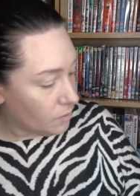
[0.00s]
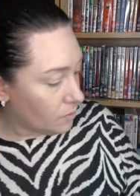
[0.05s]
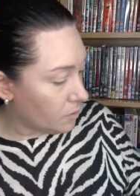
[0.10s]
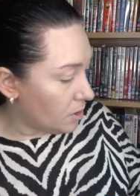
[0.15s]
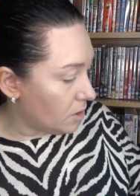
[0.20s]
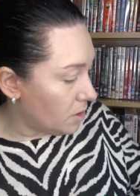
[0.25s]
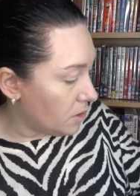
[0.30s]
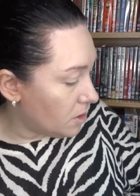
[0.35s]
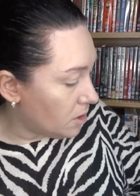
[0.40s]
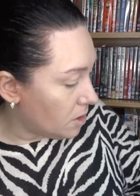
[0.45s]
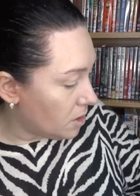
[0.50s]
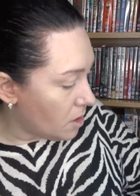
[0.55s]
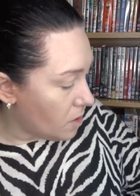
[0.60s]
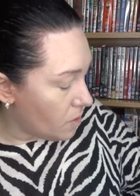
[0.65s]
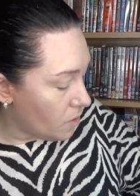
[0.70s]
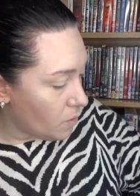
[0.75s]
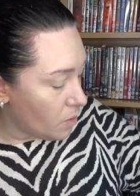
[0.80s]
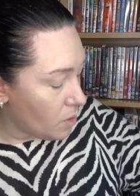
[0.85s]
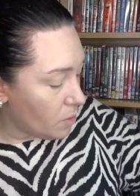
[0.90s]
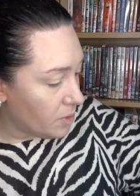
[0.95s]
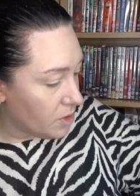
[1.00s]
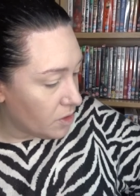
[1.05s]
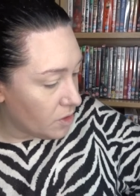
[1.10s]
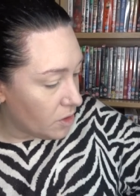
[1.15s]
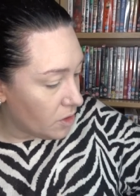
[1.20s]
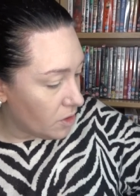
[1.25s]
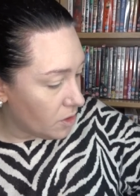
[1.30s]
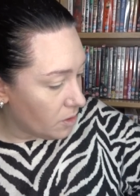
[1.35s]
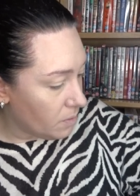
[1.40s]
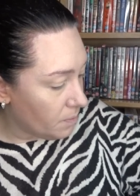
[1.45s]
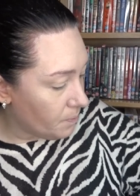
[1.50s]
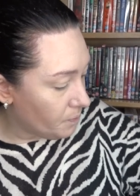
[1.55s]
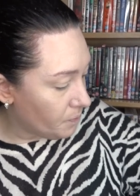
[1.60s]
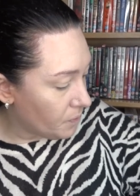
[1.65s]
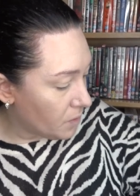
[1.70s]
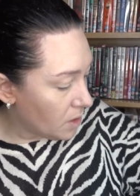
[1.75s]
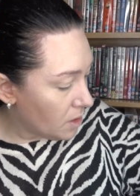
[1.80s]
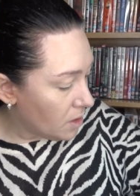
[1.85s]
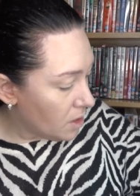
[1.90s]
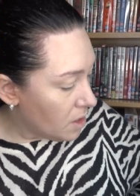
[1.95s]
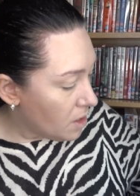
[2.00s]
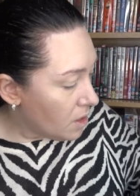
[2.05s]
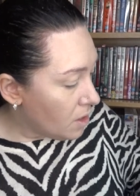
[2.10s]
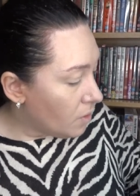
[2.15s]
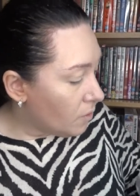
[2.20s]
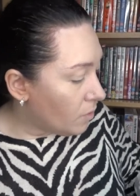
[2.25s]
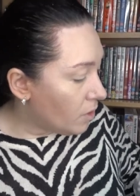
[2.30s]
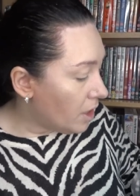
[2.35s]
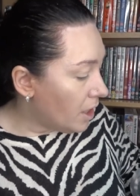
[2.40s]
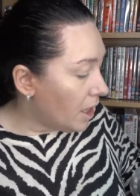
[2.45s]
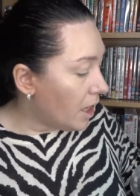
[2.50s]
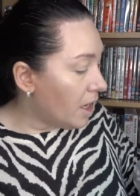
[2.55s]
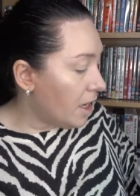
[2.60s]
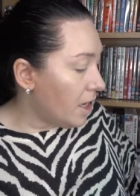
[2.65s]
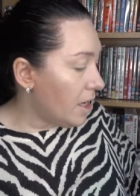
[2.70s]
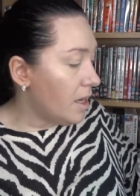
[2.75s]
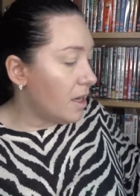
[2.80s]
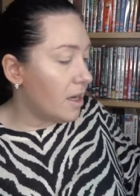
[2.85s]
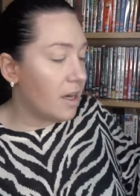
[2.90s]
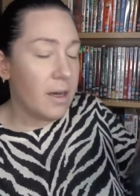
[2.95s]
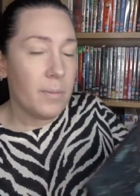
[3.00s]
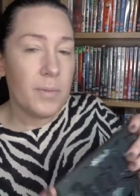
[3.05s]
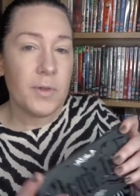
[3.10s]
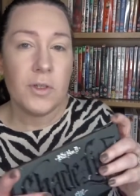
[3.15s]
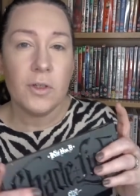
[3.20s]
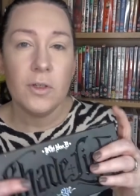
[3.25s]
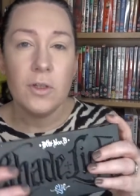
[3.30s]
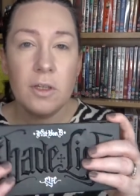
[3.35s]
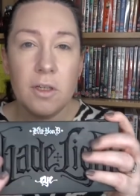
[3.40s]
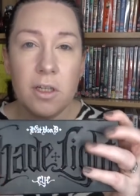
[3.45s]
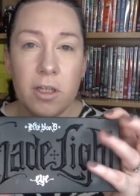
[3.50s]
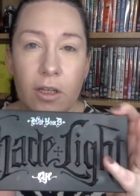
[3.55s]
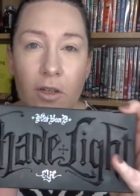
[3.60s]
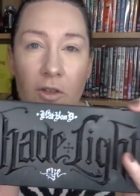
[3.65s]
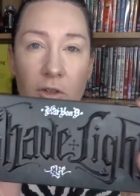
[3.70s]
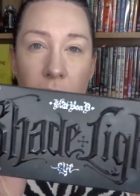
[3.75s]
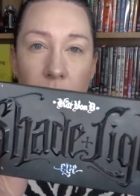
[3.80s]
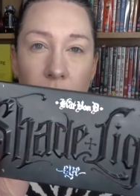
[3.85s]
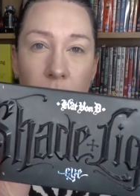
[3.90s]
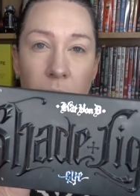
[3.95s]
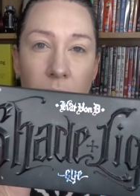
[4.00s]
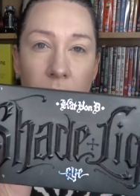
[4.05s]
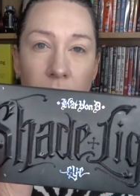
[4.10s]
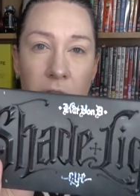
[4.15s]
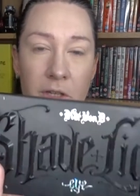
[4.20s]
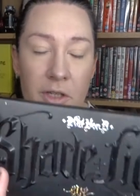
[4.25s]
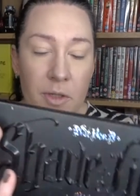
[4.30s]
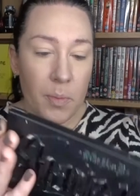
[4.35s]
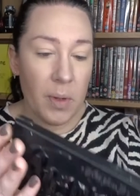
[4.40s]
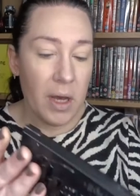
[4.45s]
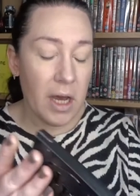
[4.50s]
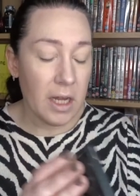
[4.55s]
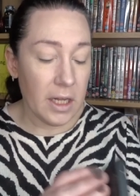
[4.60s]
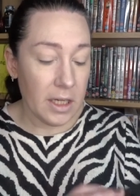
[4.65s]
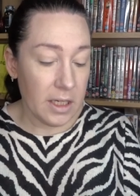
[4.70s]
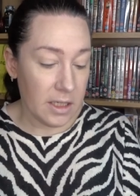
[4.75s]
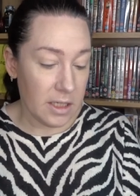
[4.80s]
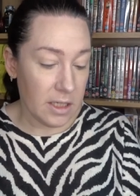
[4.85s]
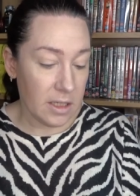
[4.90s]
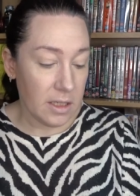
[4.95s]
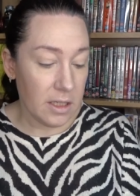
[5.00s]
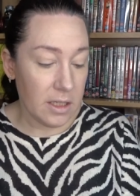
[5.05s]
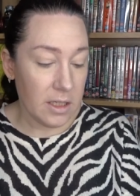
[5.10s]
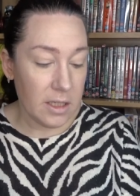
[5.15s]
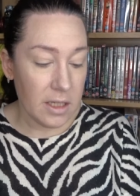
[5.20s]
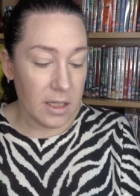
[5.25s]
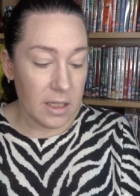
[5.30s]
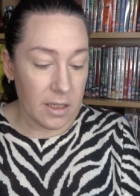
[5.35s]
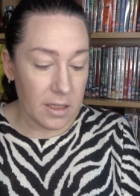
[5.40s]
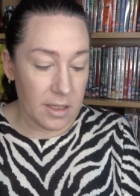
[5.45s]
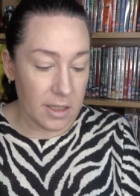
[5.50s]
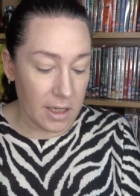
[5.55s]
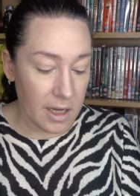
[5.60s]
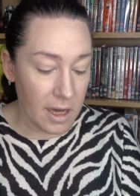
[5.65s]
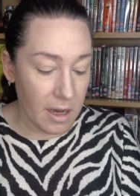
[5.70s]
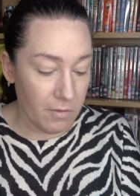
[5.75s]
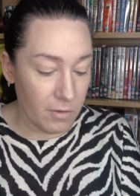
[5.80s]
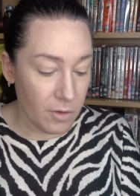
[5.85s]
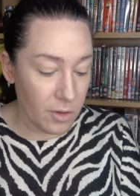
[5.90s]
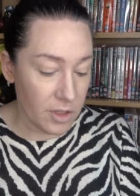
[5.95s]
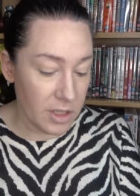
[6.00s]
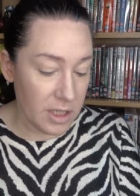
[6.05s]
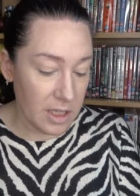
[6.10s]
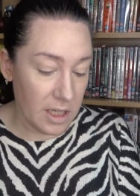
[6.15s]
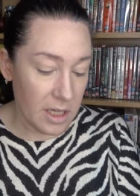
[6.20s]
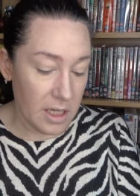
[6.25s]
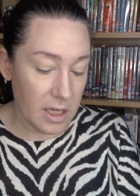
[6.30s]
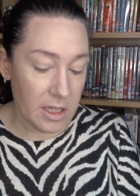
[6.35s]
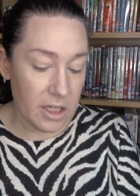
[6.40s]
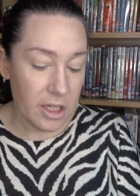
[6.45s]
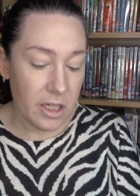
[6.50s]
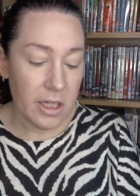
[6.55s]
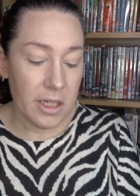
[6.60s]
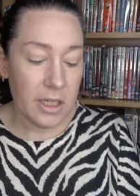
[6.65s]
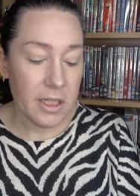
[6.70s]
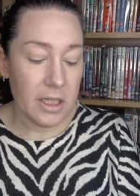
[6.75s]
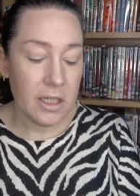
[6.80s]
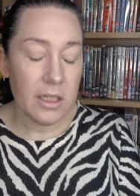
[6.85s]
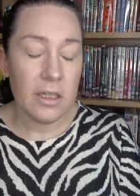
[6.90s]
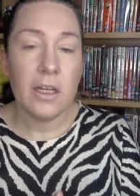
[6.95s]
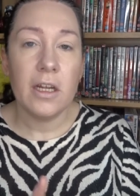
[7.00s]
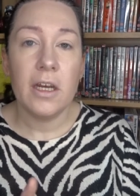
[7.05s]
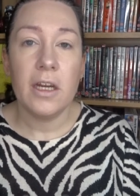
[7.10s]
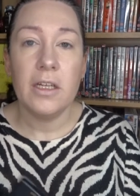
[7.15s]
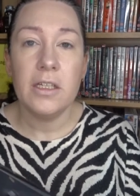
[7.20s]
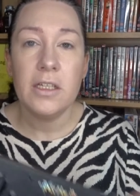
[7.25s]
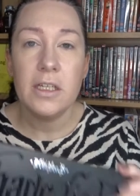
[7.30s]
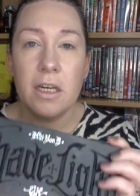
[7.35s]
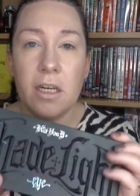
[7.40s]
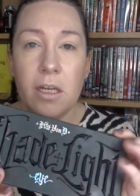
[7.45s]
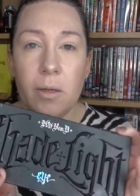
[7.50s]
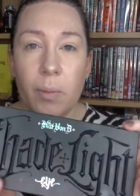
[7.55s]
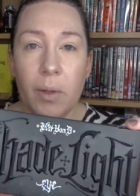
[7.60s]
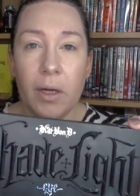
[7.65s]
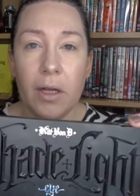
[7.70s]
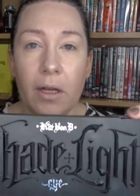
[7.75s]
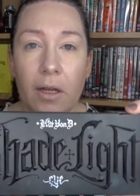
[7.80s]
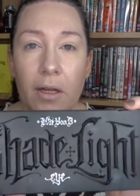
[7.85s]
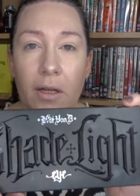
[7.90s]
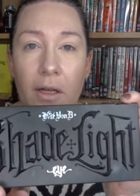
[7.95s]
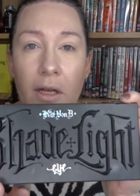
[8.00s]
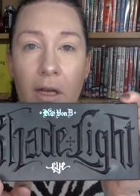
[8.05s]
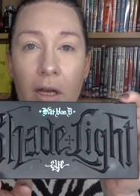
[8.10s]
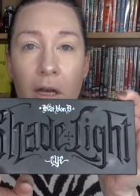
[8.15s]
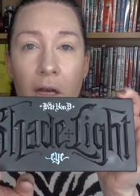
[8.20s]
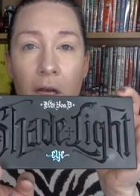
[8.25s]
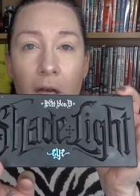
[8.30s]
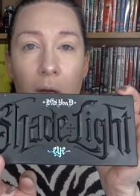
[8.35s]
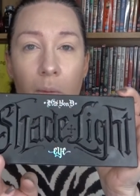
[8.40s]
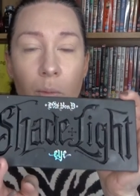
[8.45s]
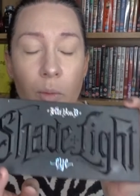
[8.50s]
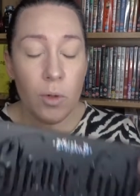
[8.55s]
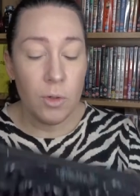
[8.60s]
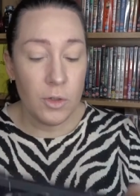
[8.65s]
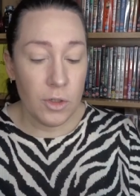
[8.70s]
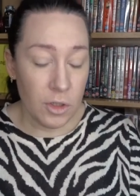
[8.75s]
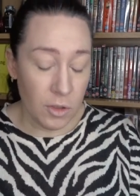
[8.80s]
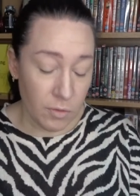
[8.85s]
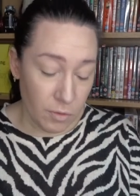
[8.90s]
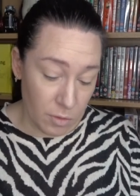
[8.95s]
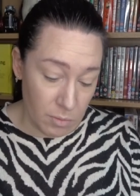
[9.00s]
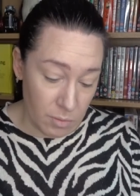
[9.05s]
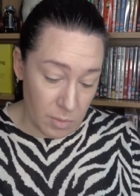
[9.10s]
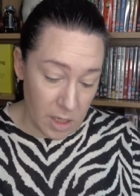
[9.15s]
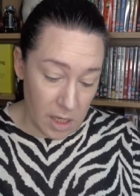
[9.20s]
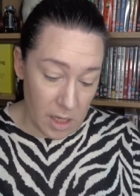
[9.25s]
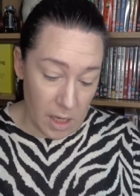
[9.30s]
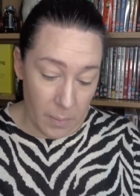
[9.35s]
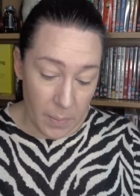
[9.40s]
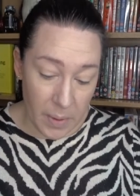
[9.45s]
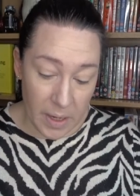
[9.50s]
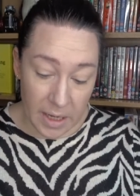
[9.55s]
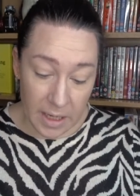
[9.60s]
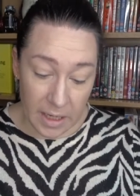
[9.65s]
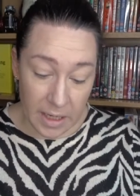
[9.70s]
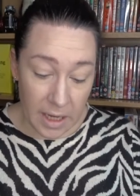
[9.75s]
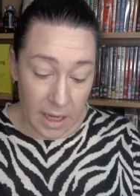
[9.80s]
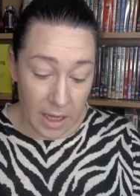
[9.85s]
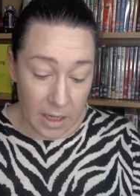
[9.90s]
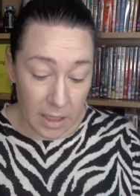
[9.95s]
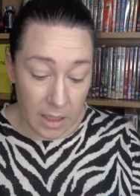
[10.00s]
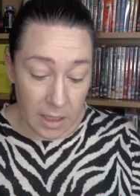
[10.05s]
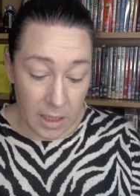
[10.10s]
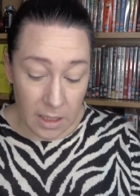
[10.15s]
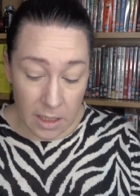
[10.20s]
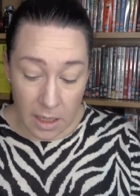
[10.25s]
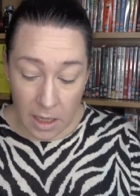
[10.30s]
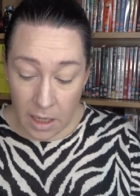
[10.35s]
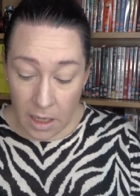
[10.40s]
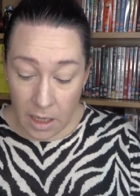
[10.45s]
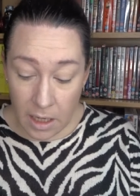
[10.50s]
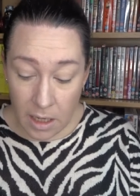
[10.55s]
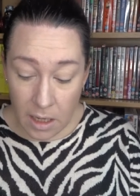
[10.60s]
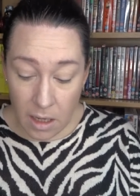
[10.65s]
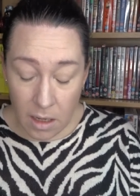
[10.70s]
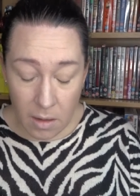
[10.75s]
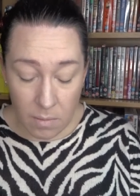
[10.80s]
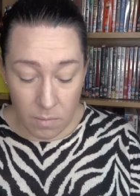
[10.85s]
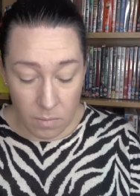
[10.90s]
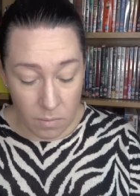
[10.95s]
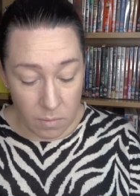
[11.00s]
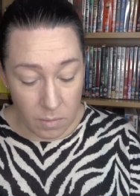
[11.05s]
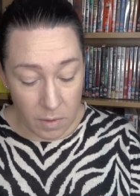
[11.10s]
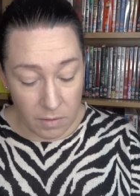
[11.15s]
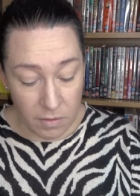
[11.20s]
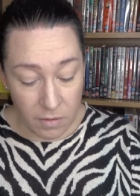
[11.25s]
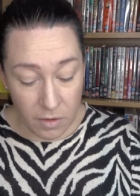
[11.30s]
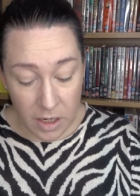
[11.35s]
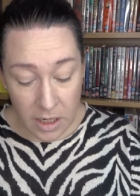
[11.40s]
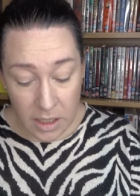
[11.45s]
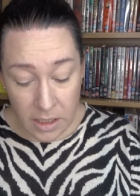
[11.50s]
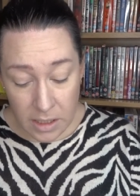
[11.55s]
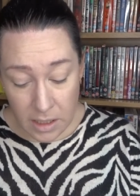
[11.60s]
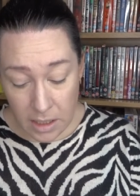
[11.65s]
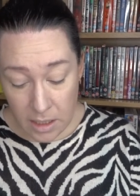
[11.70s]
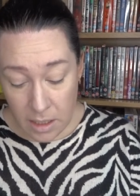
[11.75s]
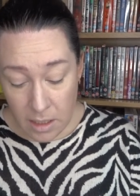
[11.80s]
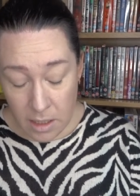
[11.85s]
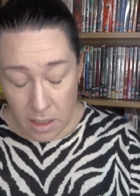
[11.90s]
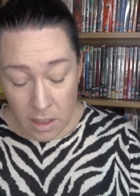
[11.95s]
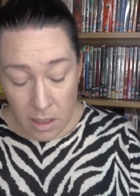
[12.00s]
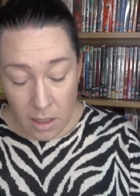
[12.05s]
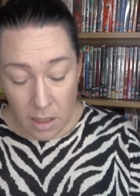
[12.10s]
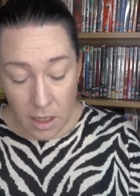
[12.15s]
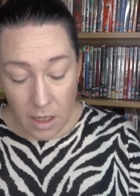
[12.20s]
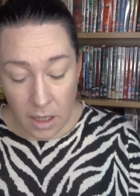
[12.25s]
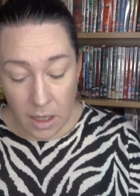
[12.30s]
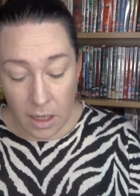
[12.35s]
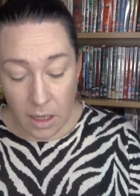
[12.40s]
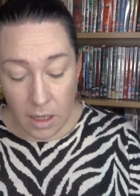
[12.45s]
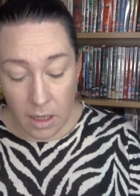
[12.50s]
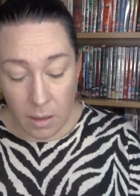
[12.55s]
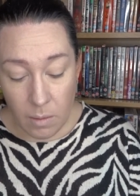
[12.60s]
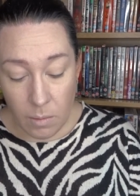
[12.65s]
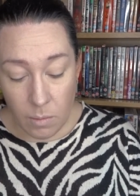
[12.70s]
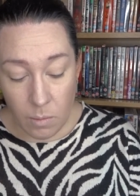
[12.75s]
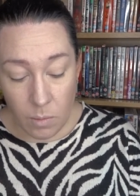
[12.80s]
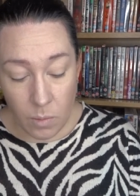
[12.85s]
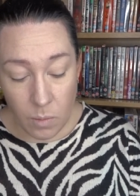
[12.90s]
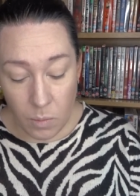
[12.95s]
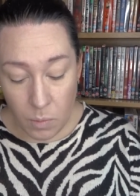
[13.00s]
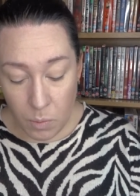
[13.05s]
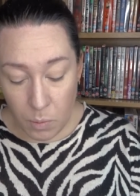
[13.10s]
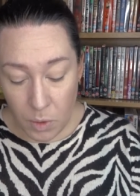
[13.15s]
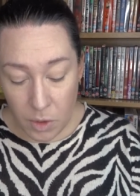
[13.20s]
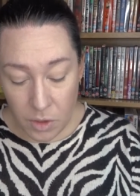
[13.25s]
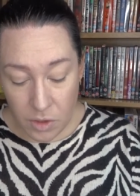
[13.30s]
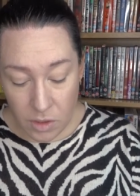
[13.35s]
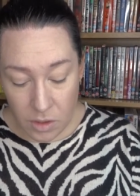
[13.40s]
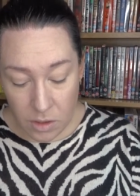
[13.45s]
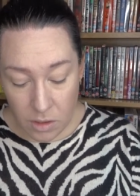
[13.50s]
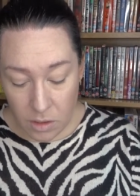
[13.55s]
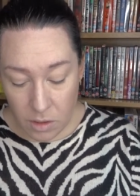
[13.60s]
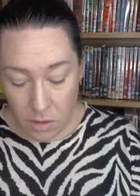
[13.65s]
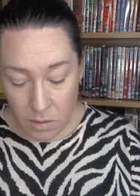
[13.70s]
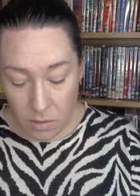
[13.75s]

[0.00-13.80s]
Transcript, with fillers: Right, so what we do now? Right, I absolutely adore this palette. This is Kat Von D Shade and Light Eye Palette, purchased for me by Kelly, my friend. But